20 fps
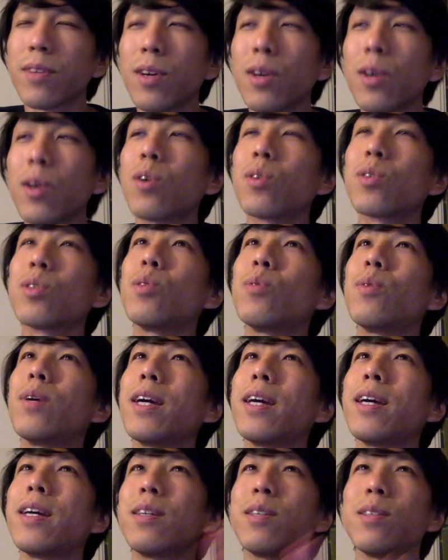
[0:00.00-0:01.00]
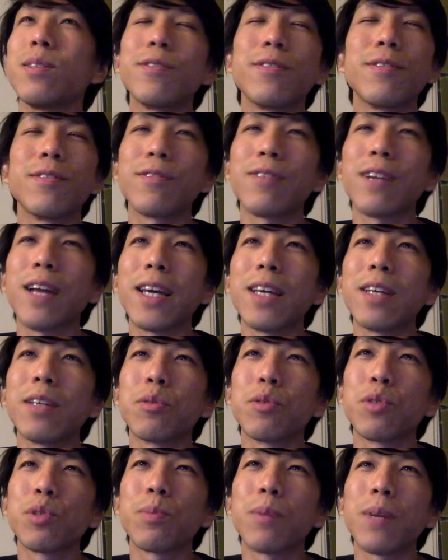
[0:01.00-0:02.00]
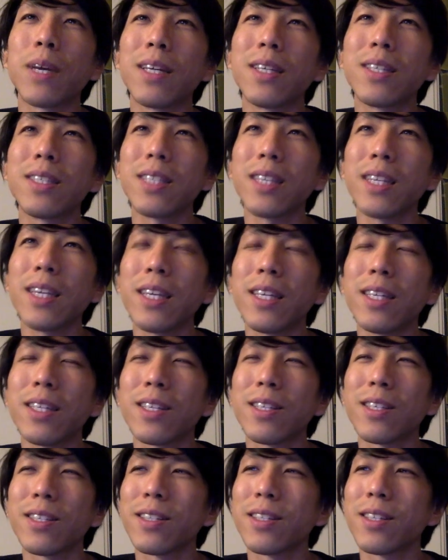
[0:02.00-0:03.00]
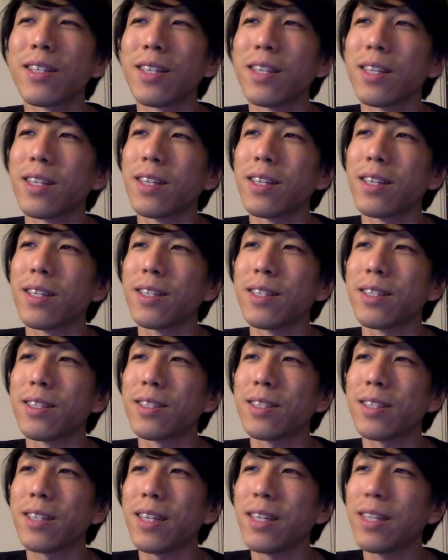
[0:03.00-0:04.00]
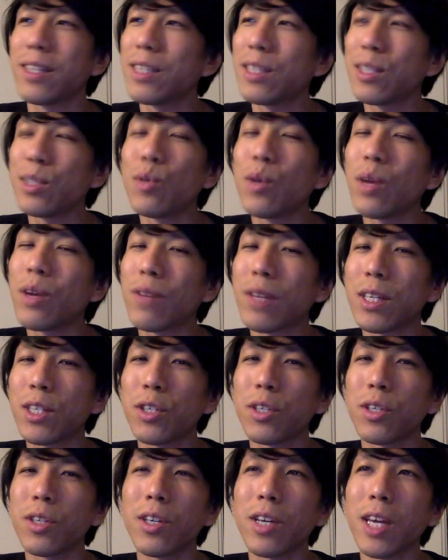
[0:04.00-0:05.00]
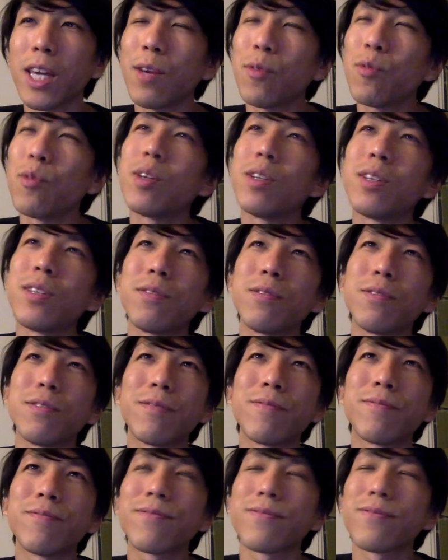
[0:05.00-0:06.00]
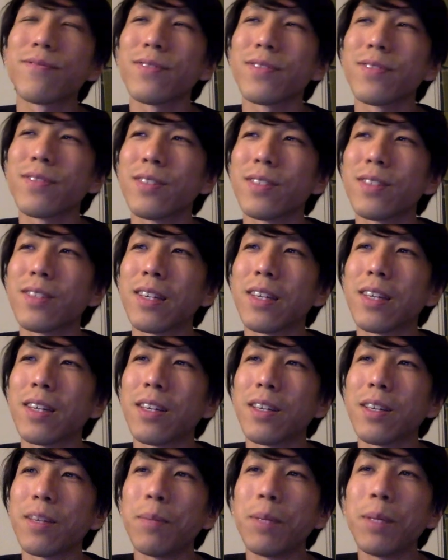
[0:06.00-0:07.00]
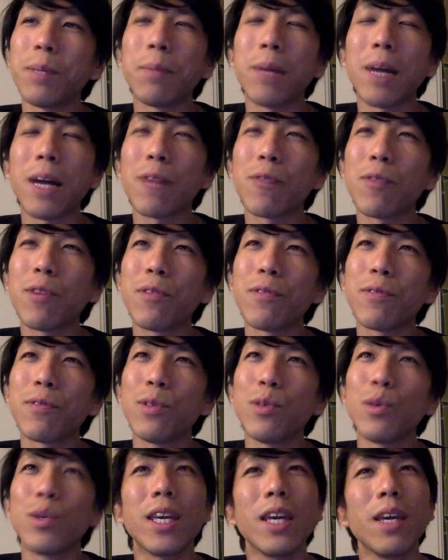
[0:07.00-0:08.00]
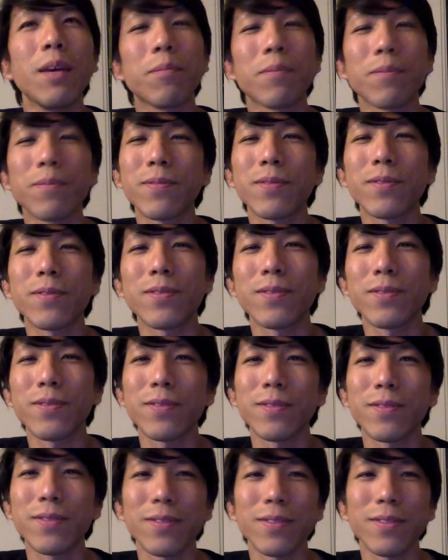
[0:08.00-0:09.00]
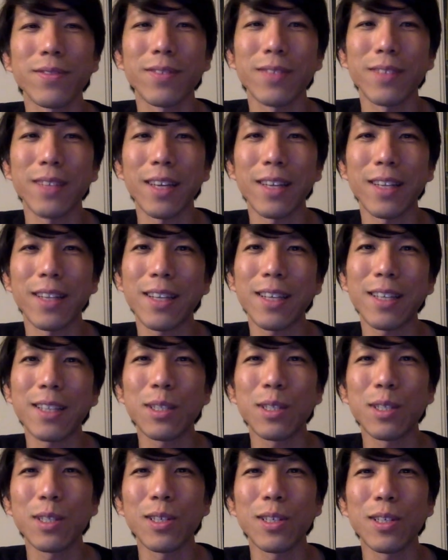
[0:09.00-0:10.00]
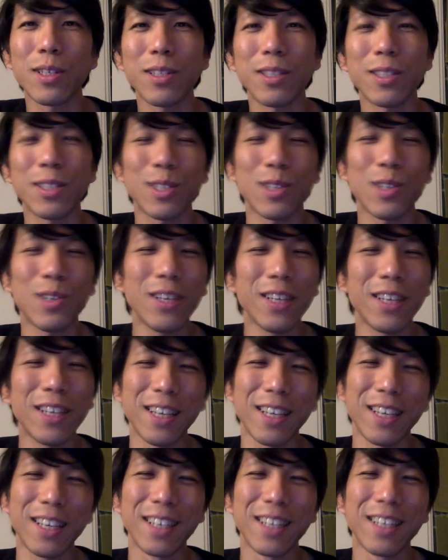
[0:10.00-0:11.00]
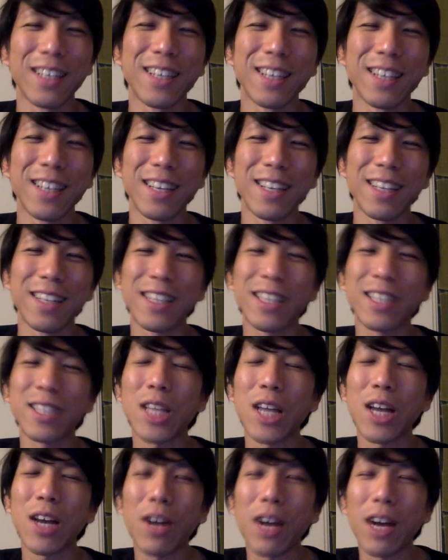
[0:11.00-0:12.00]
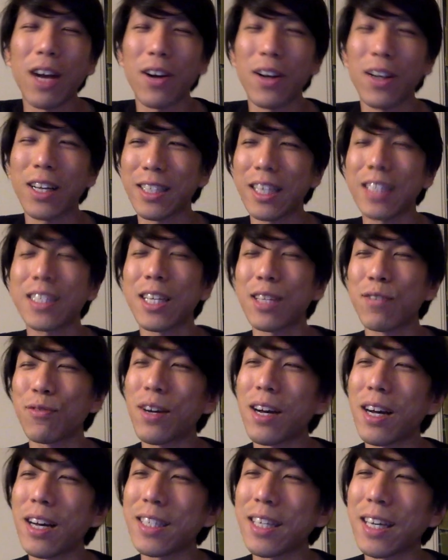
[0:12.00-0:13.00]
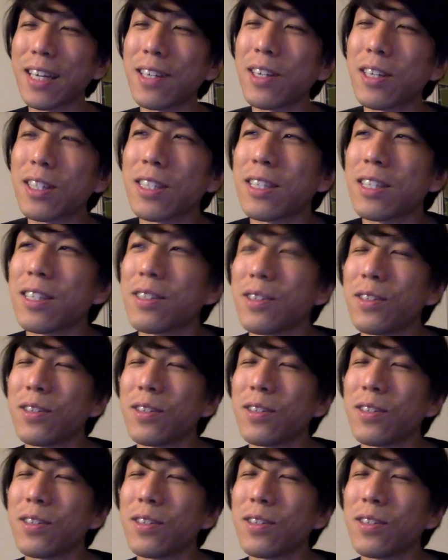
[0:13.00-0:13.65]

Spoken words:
along the way, flying into space in this new adventure, he will meet back with Yukim, and that's the story. That's as far as I got.